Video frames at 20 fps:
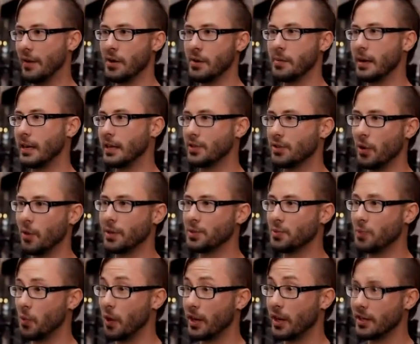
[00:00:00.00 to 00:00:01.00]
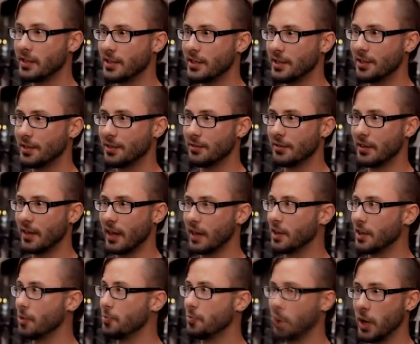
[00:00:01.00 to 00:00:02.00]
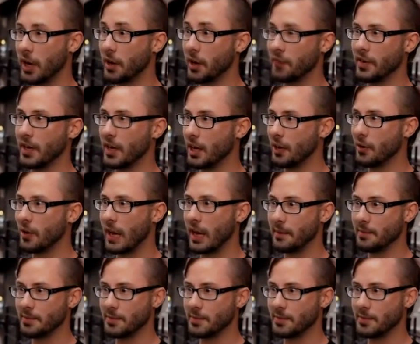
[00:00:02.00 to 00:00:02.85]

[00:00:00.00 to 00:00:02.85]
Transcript: you can't keep hacking a portal